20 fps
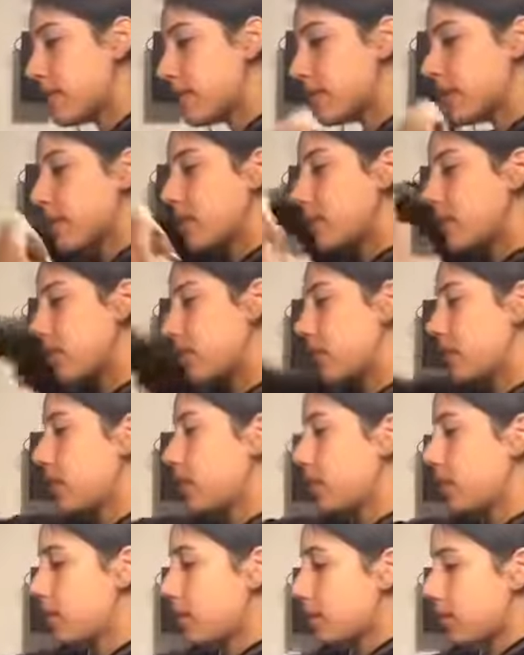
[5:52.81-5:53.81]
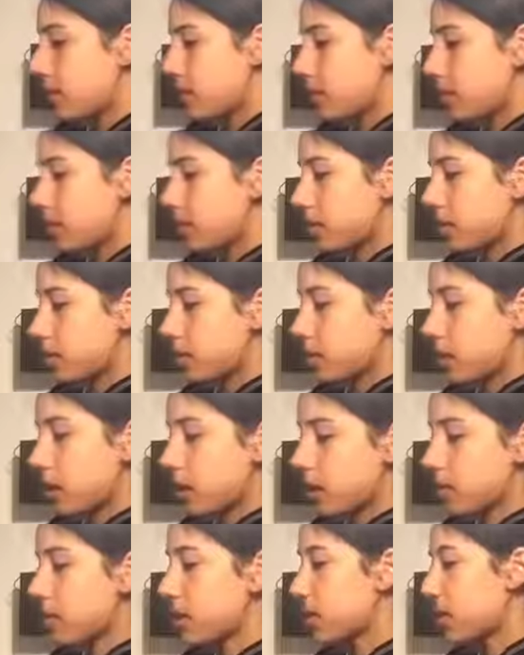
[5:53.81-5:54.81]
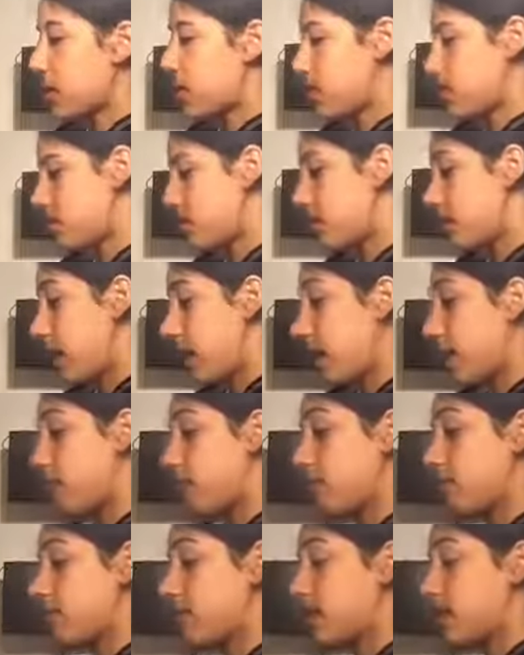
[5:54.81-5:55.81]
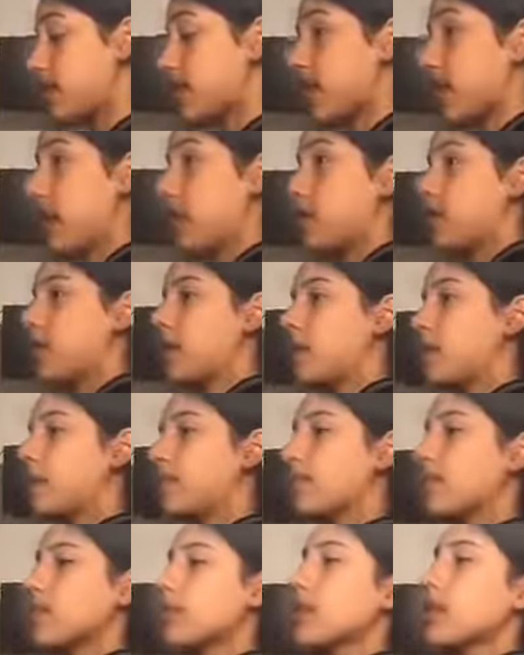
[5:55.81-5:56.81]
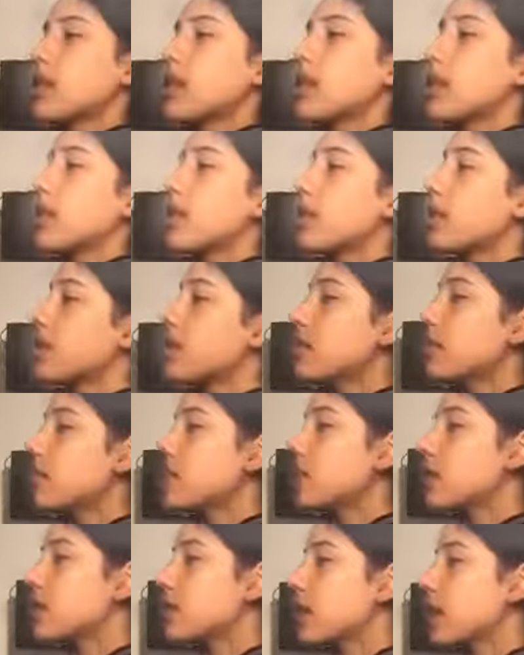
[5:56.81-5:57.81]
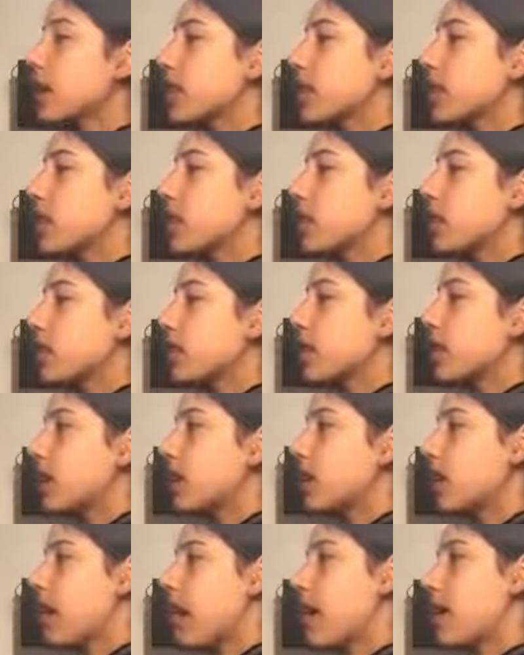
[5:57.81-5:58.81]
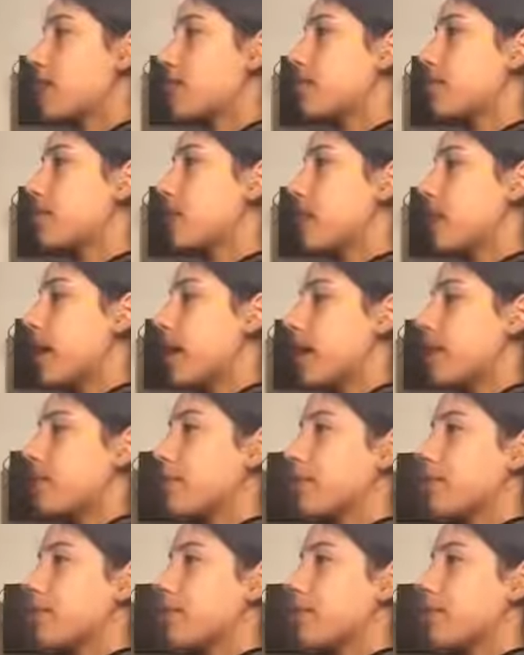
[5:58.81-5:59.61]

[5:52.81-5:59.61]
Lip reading: So, oh my goodness, that scared me. This looks like the lid, yeah, okay.